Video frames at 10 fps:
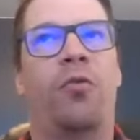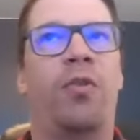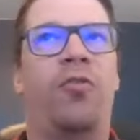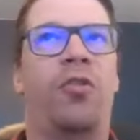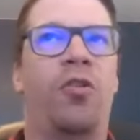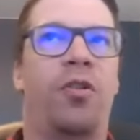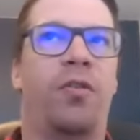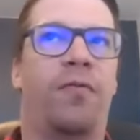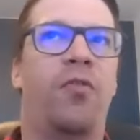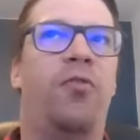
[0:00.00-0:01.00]
was mentioned earlier,
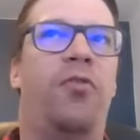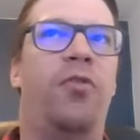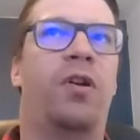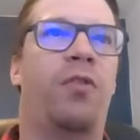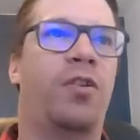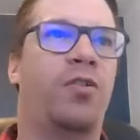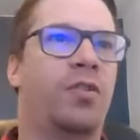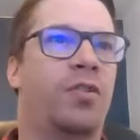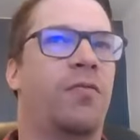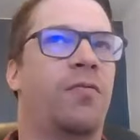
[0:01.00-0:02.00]
the first two
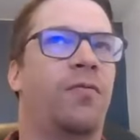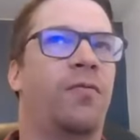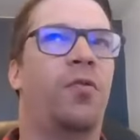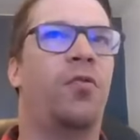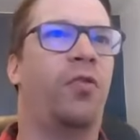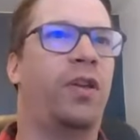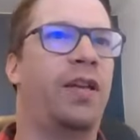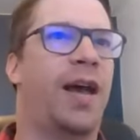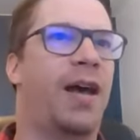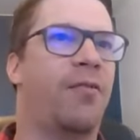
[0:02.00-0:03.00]
iterations of
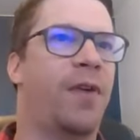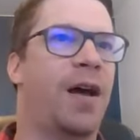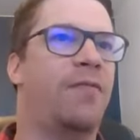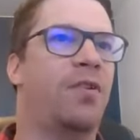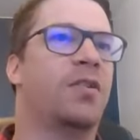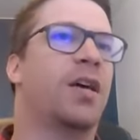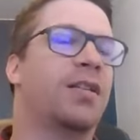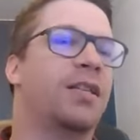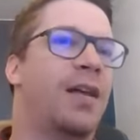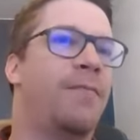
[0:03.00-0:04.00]
2C had a 5-year
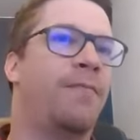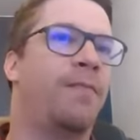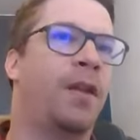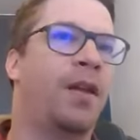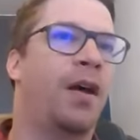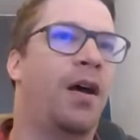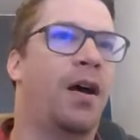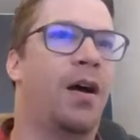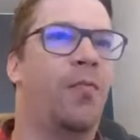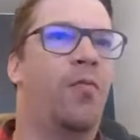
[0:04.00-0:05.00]
sunset,
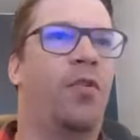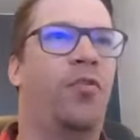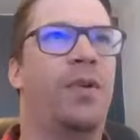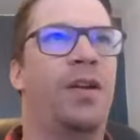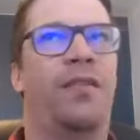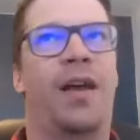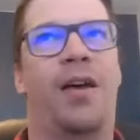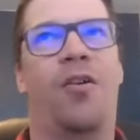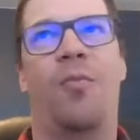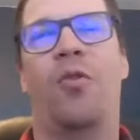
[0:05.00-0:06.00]
which means
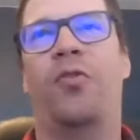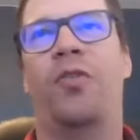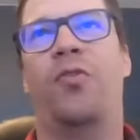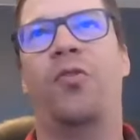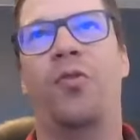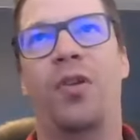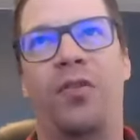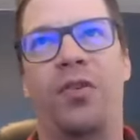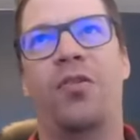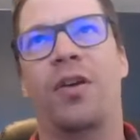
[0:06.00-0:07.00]
that almost as soon
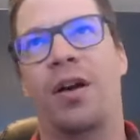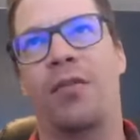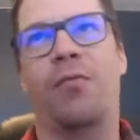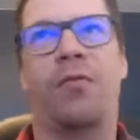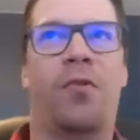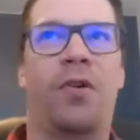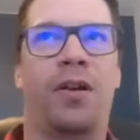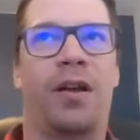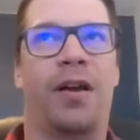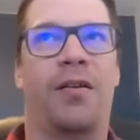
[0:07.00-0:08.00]
as you're done
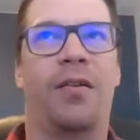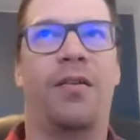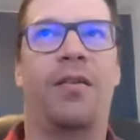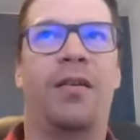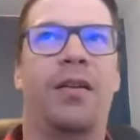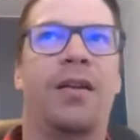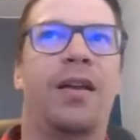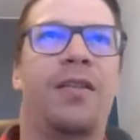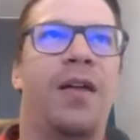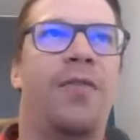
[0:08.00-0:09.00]

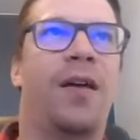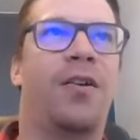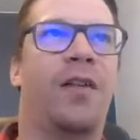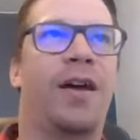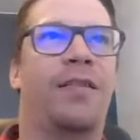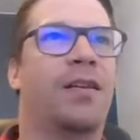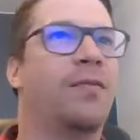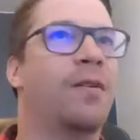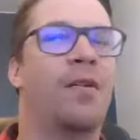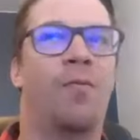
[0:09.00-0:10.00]
getting that thing
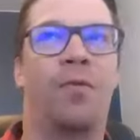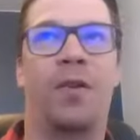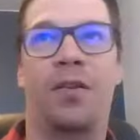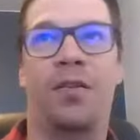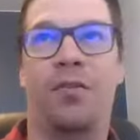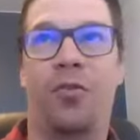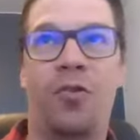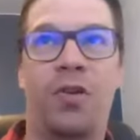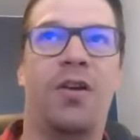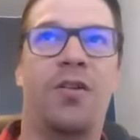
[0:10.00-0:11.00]
elected, within
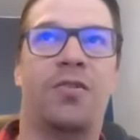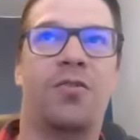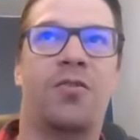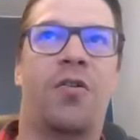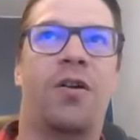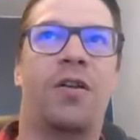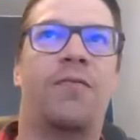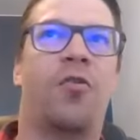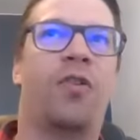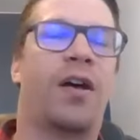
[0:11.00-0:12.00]
2 years, there's already
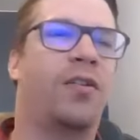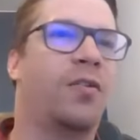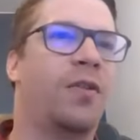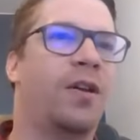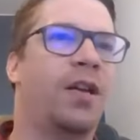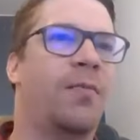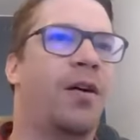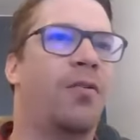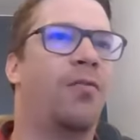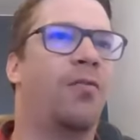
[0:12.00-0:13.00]
folks out there thinking
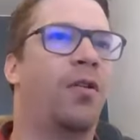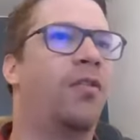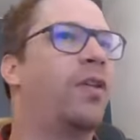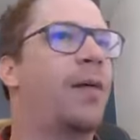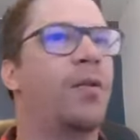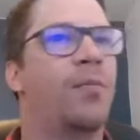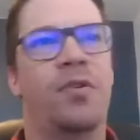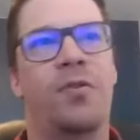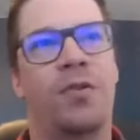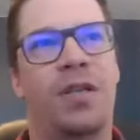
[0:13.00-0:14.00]
about, well, it's time to
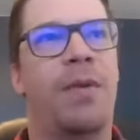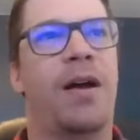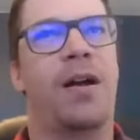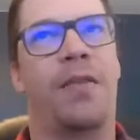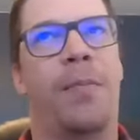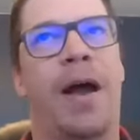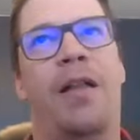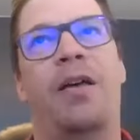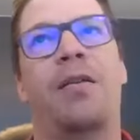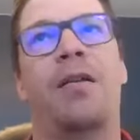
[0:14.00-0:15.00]
put 2C back on the
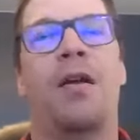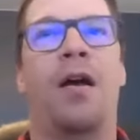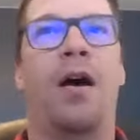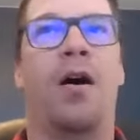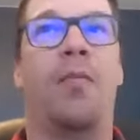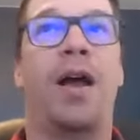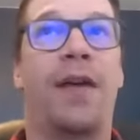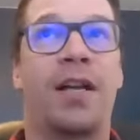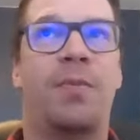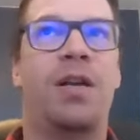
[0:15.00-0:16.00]
ballot.
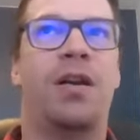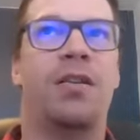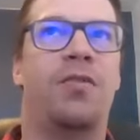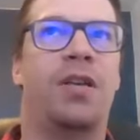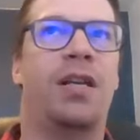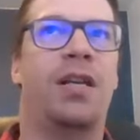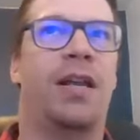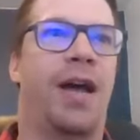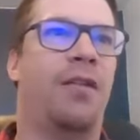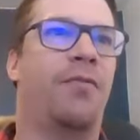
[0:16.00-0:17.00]
And that's because you need to
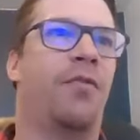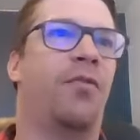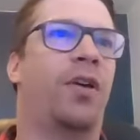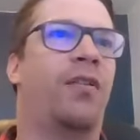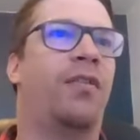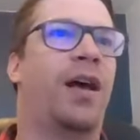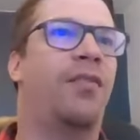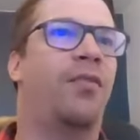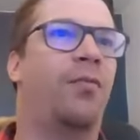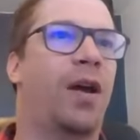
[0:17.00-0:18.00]
get ahead of those
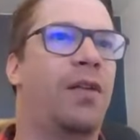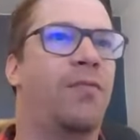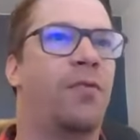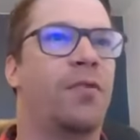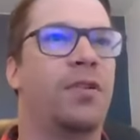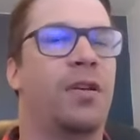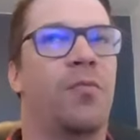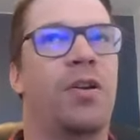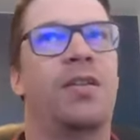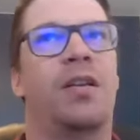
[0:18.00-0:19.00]
sunsets, right? For
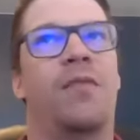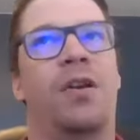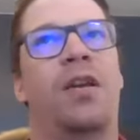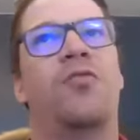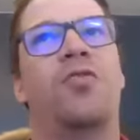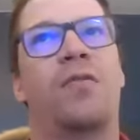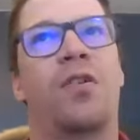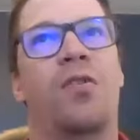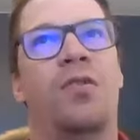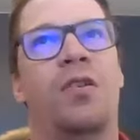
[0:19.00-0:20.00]
some reason, if an initiative
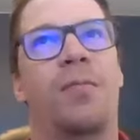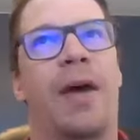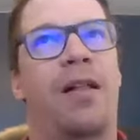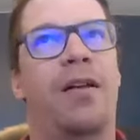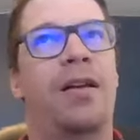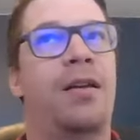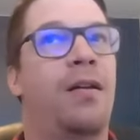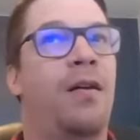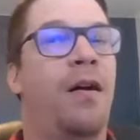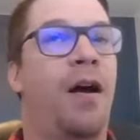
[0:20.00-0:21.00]
goes to the ballot
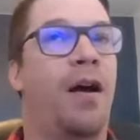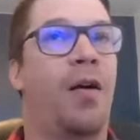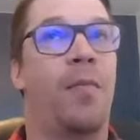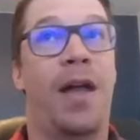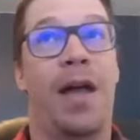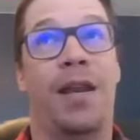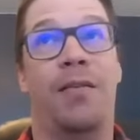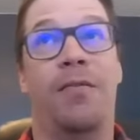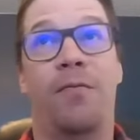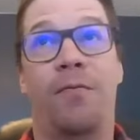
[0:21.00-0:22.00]
and
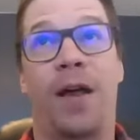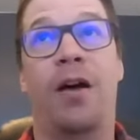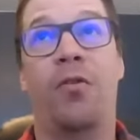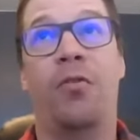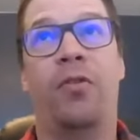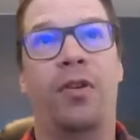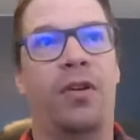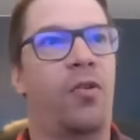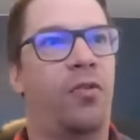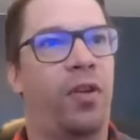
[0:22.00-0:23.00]
it fails,
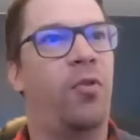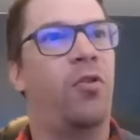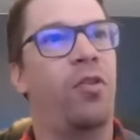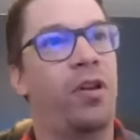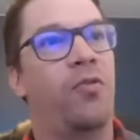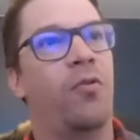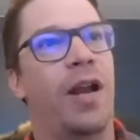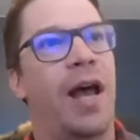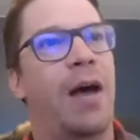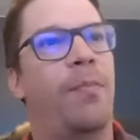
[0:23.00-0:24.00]
similarly to
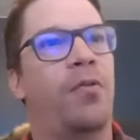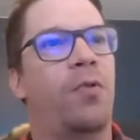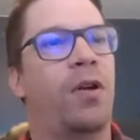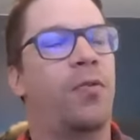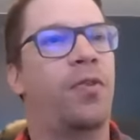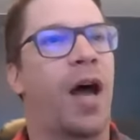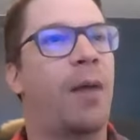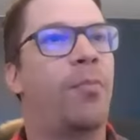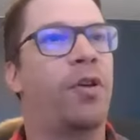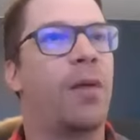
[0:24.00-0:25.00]
what happened with
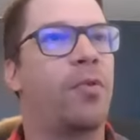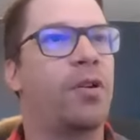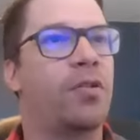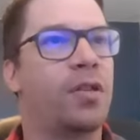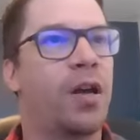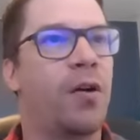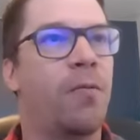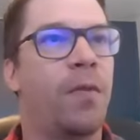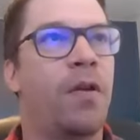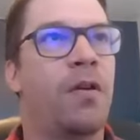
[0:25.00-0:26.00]
TOPS a couple of years
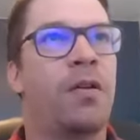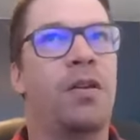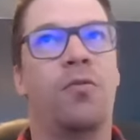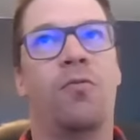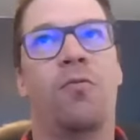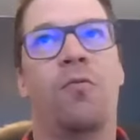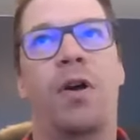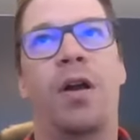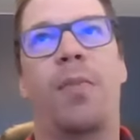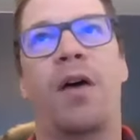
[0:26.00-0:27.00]
ago, you
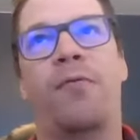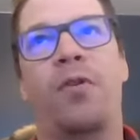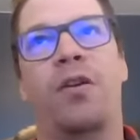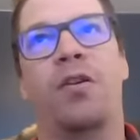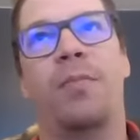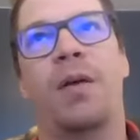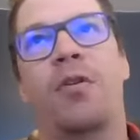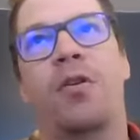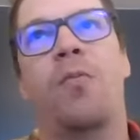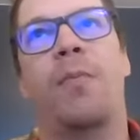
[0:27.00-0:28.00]
want a buffer year to be able
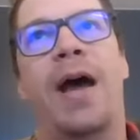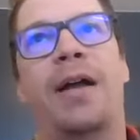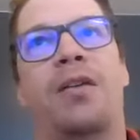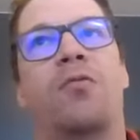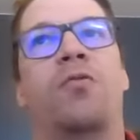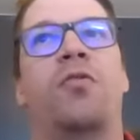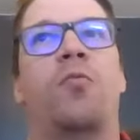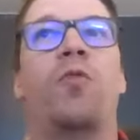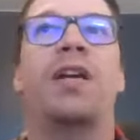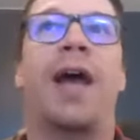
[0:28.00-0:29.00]
to go back and to
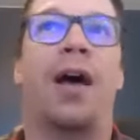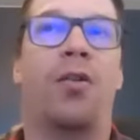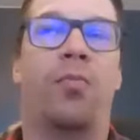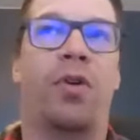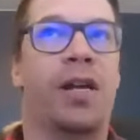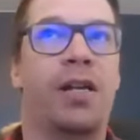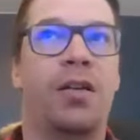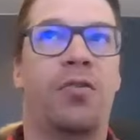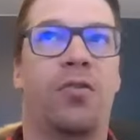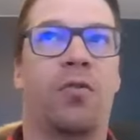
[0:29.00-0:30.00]
recalibrate
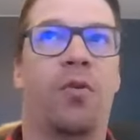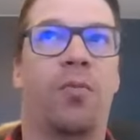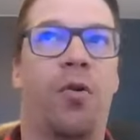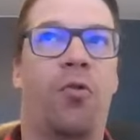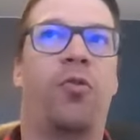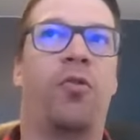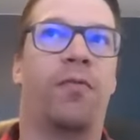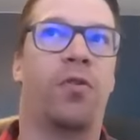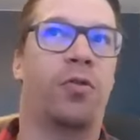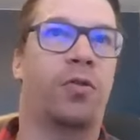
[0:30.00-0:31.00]
your proposal to
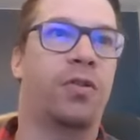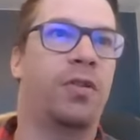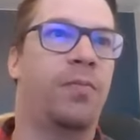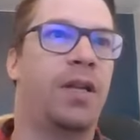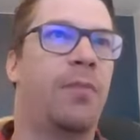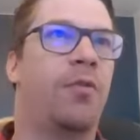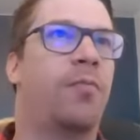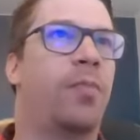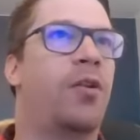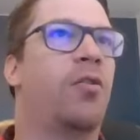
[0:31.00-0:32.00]
voters to be able to
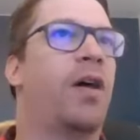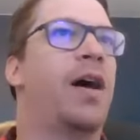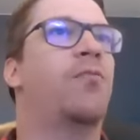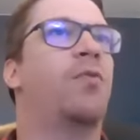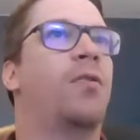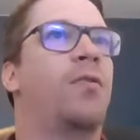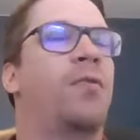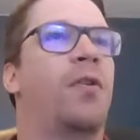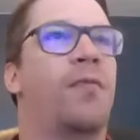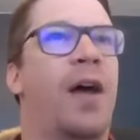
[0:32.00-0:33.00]
better align with
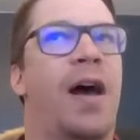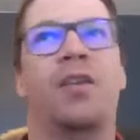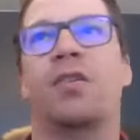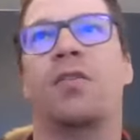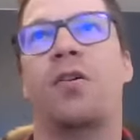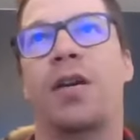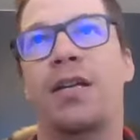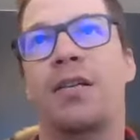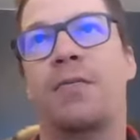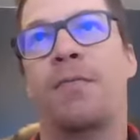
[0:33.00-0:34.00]
their values and their
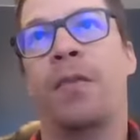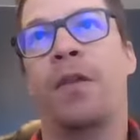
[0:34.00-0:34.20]
needs.